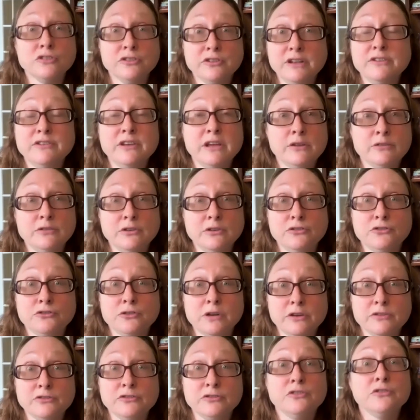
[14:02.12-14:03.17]
detailed
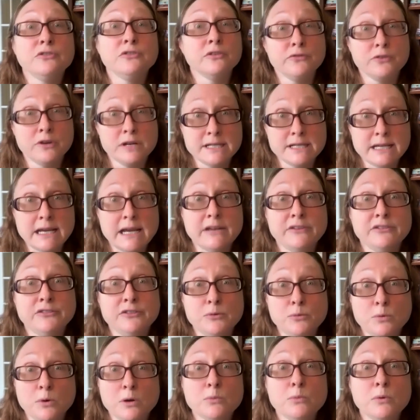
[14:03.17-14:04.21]
instructions for a task
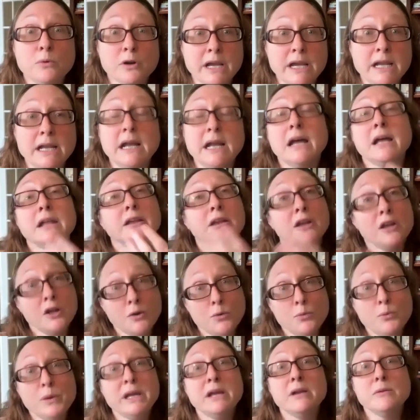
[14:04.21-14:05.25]
that we're working on,
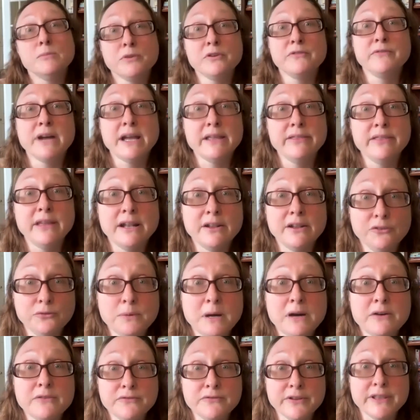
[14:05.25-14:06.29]
we can provide that as
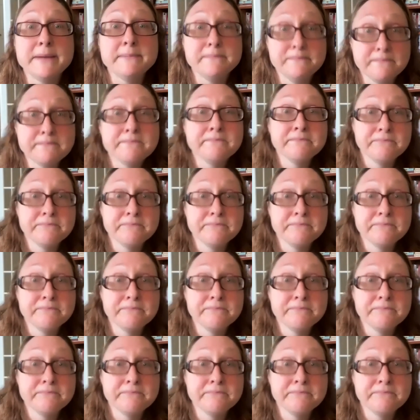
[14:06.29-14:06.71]
well for them.